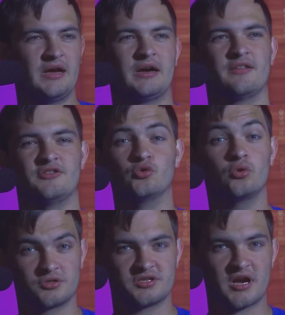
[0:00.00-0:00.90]
The
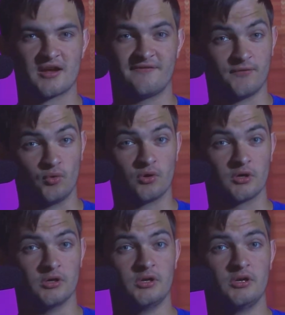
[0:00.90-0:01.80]
DualShock
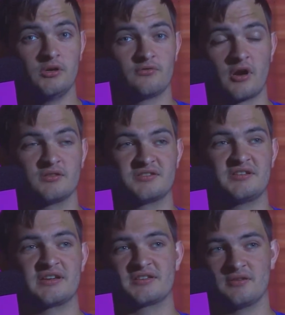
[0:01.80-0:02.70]
4 throttle
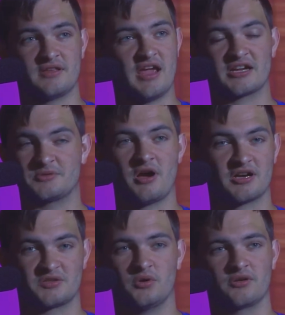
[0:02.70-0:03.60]
sticks or the
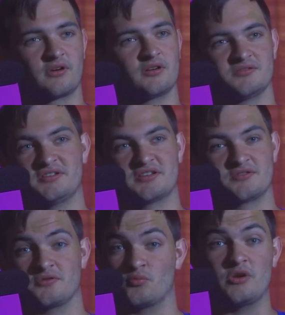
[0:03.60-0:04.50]
Xbox One throttle
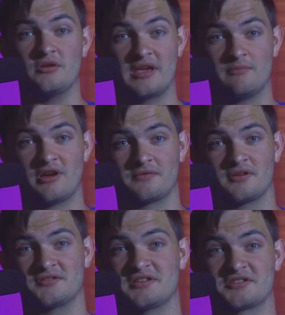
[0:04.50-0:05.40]
sticks or the Wii U gamepad
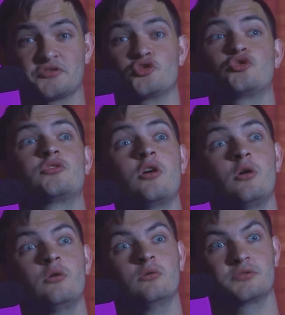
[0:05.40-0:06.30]
throttle sticks are
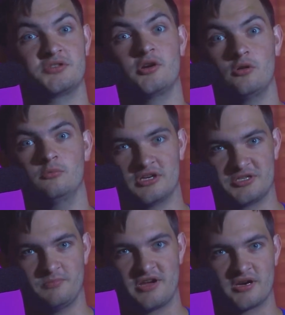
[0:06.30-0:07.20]
so
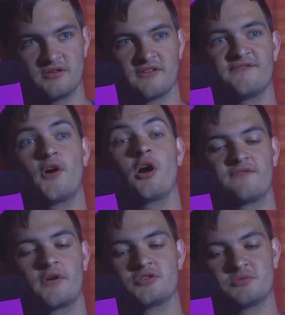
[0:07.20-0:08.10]
much better, and they're far
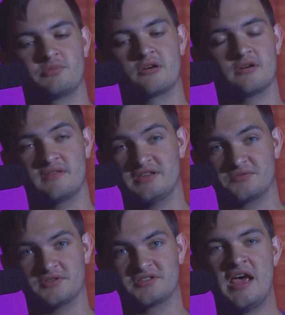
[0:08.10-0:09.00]
superior to
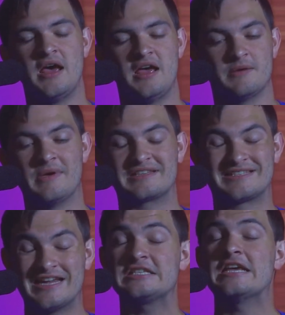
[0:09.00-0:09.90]
these ones. It makes
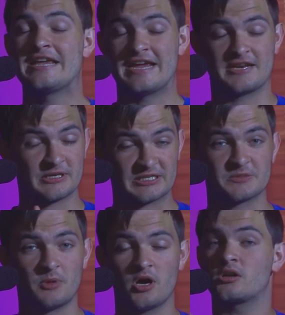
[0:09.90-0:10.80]
sense. You had to make it
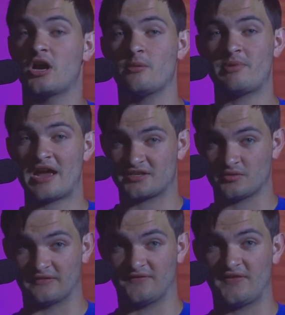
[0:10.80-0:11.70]
small, compact,
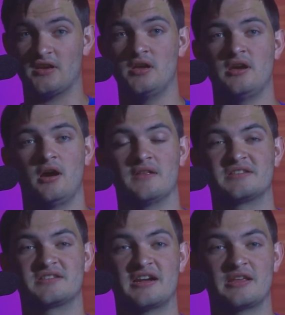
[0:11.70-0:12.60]
so it could fit on
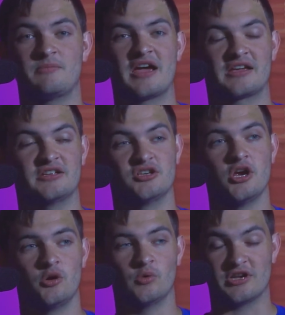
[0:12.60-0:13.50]
this tiny package,
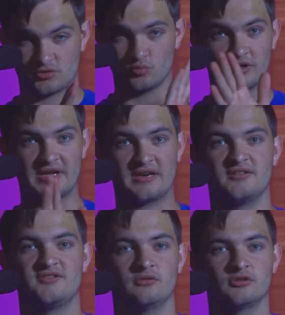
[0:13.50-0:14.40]
which we'll get
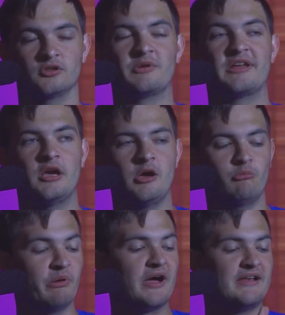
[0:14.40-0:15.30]
into in a little bit.
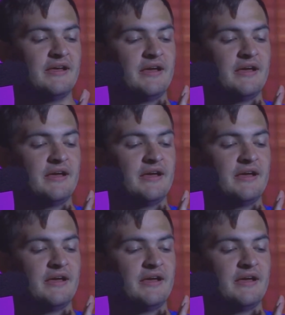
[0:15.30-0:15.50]
But